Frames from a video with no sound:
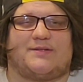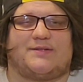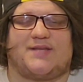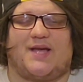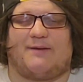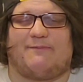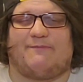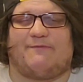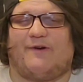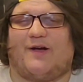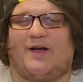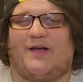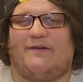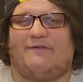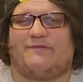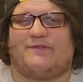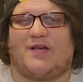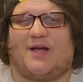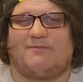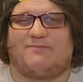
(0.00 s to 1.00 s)
Top
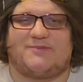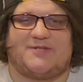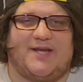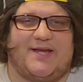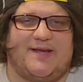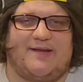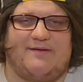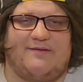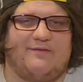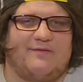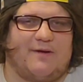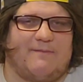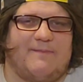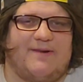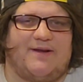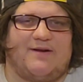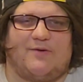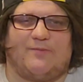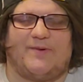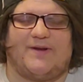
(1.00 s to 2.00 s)
five, top ten. I
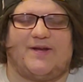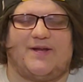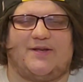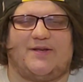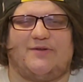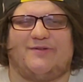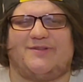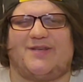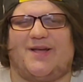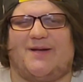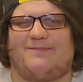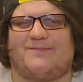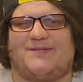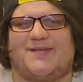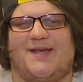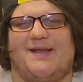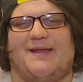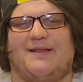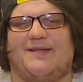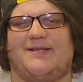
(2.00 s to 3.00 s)
mean, are we gonna do top
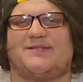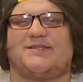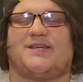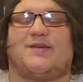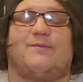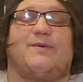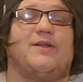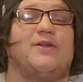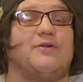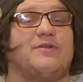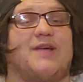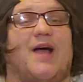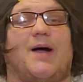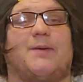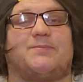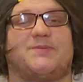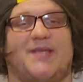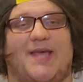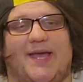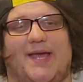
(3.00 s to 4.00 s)
ten at least? Can we do
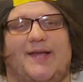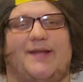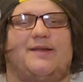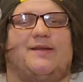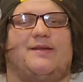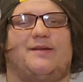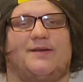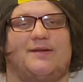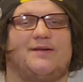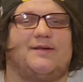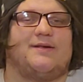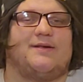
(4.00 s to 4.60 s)
top ten?